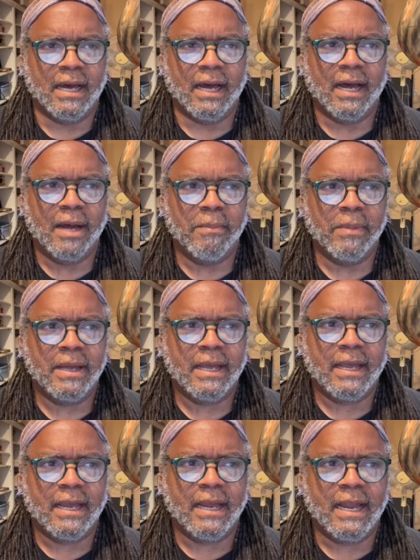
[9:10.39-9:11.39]
Um,
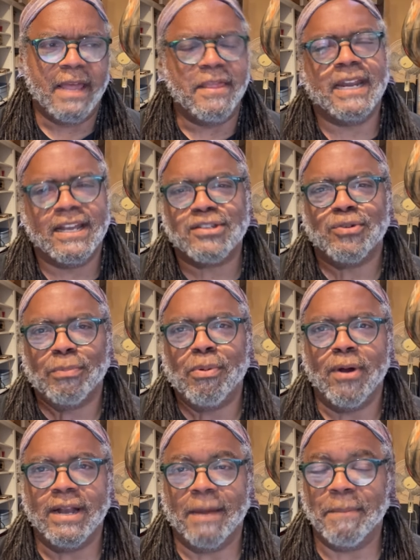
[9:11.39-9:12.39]
and then it gets to a
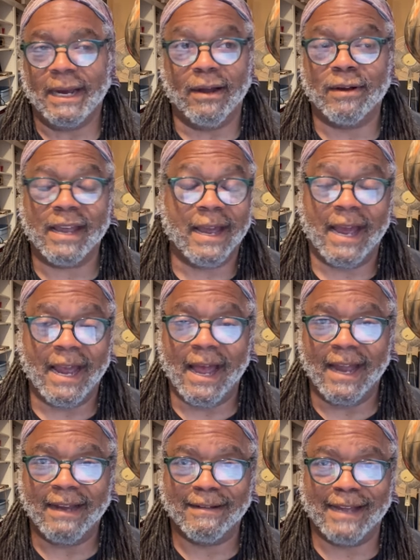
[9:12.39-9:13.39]
point, and I'm like, okay,
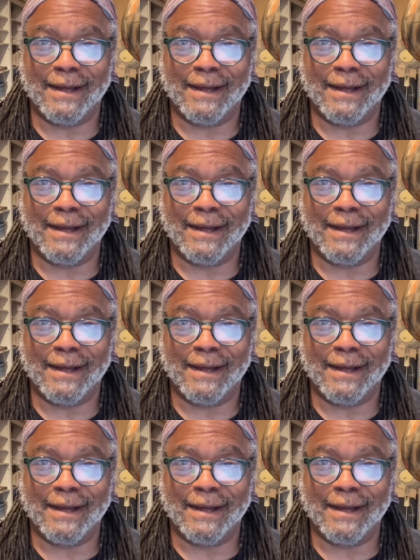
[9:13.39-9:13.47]
I, I